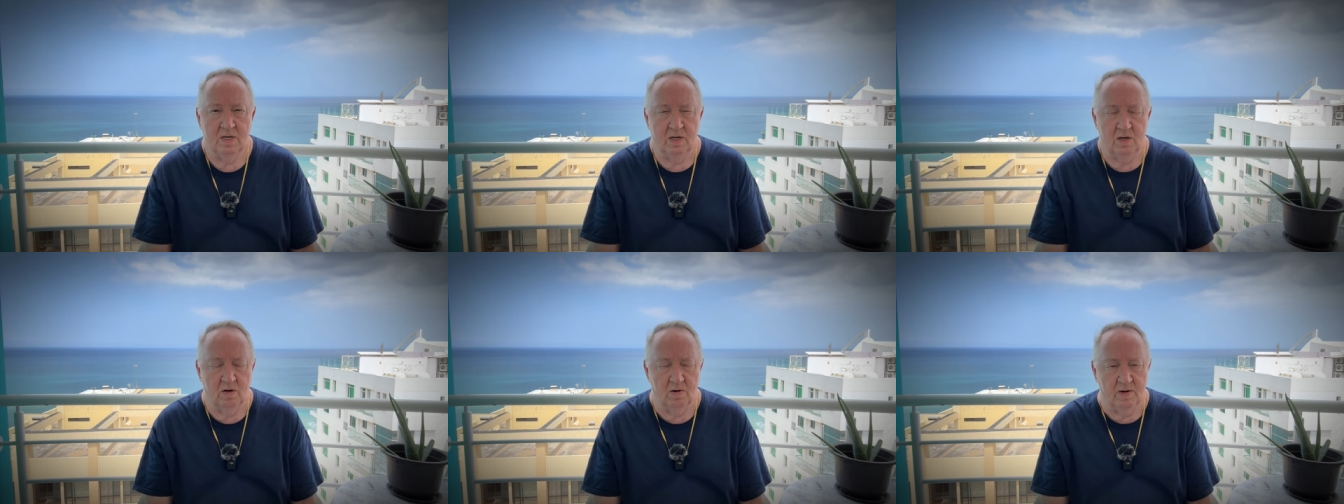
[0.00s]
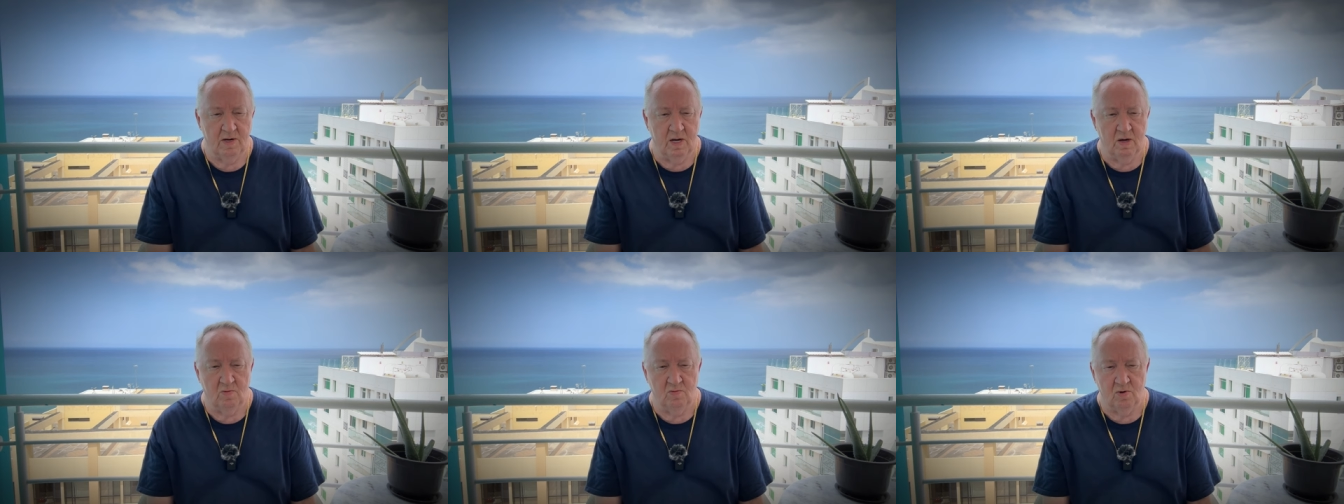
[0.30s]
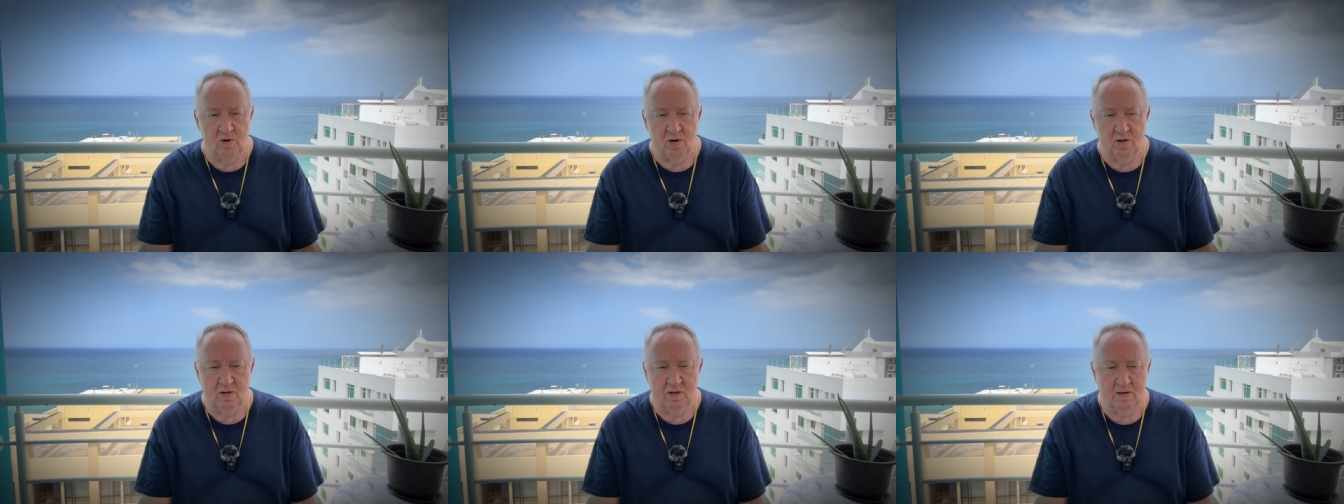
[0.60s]
your
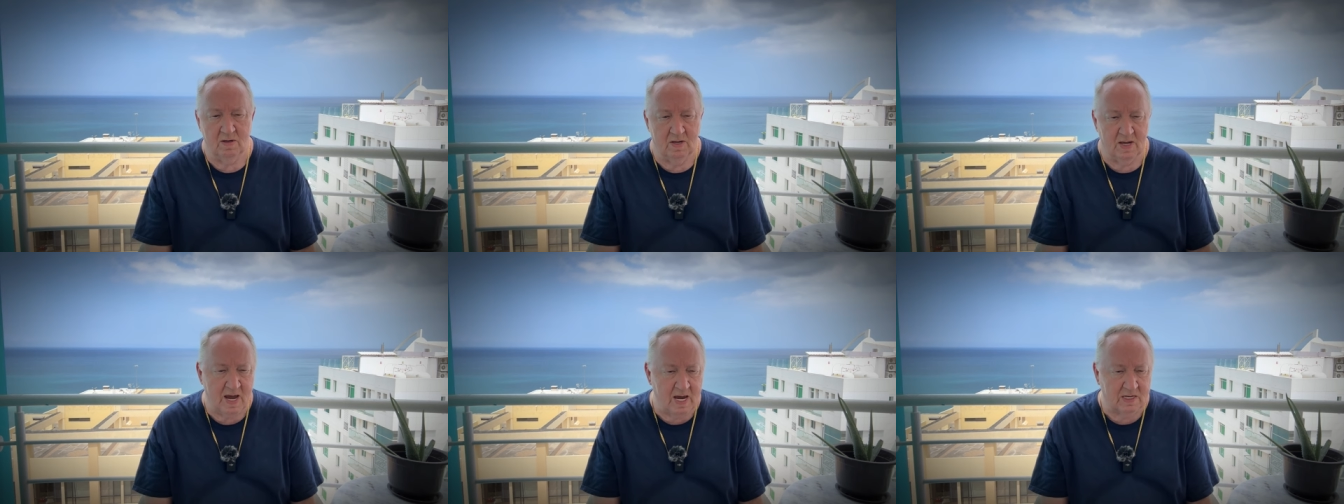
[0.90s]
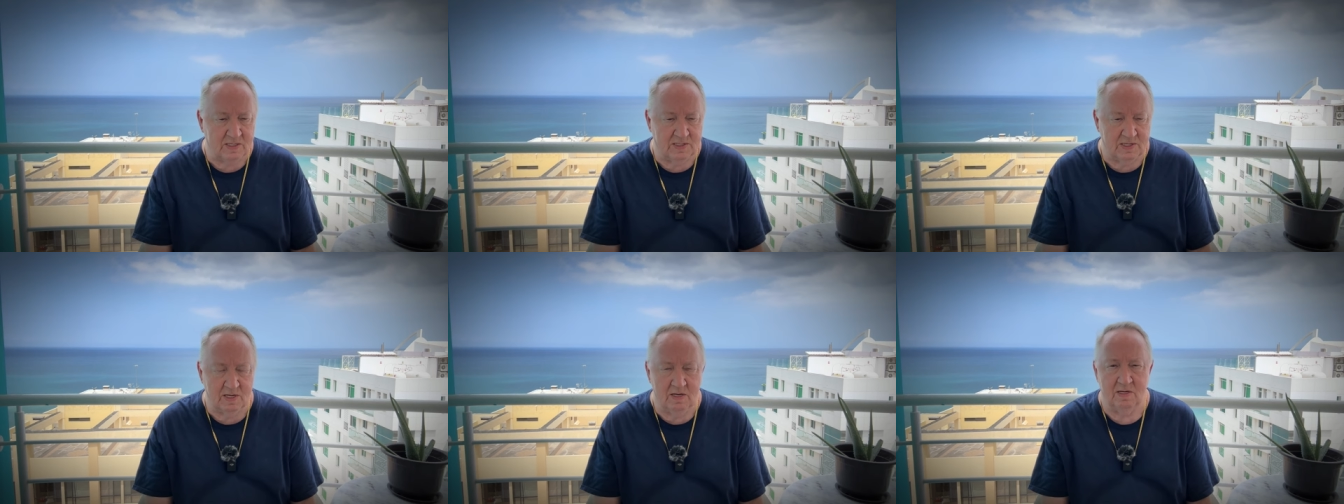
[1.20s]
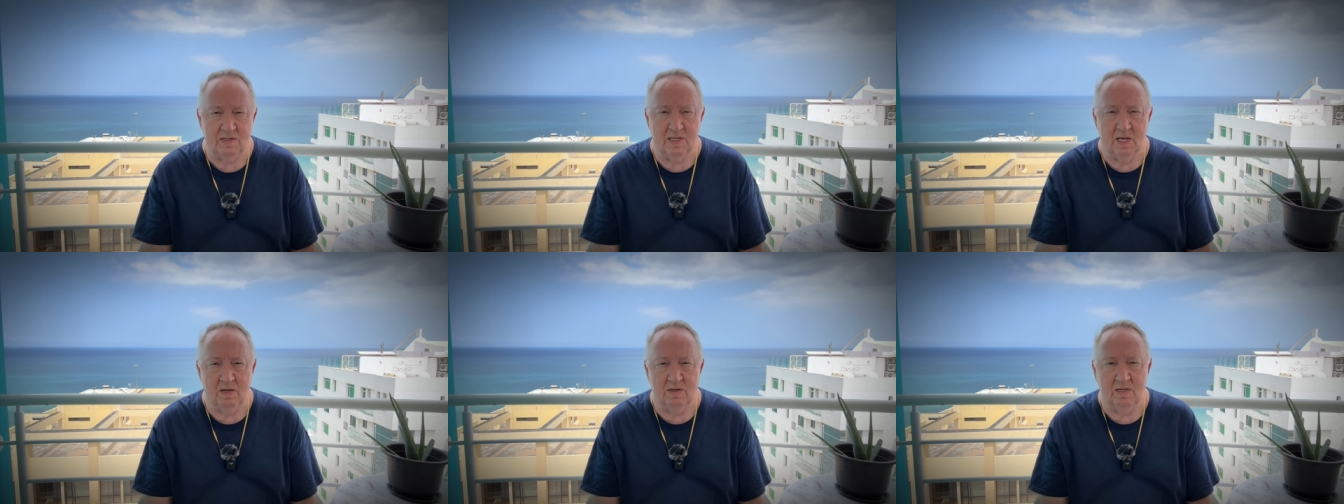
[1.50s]
network
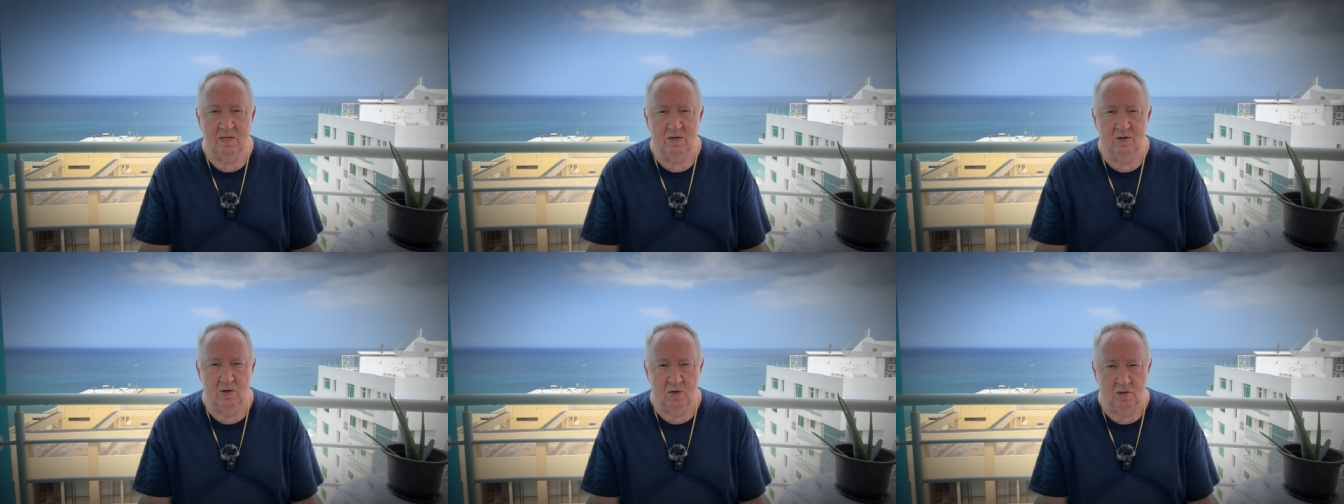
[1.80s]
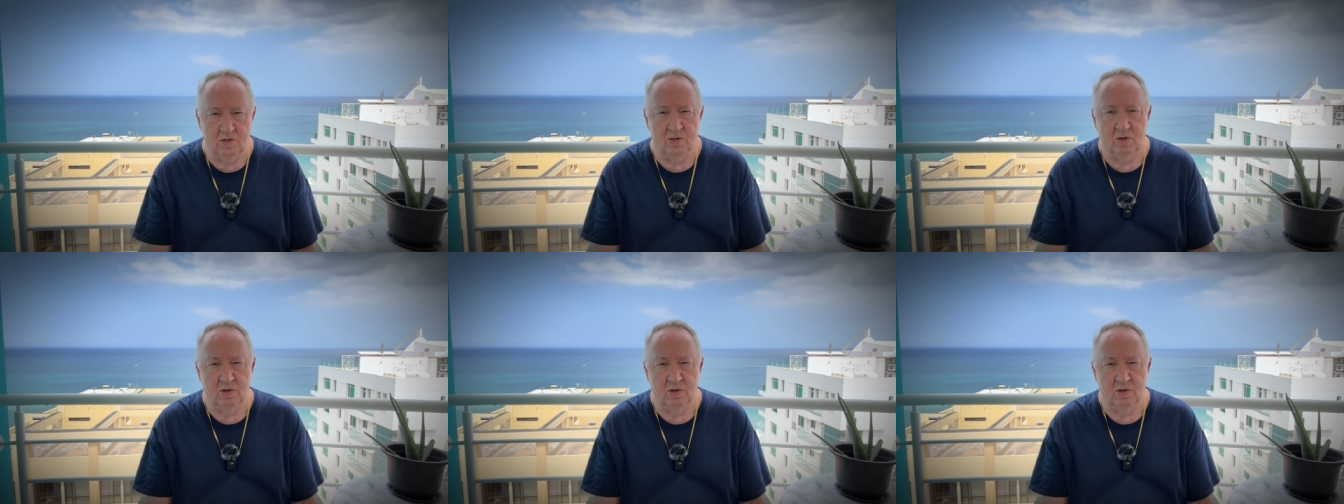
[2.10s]
access that your,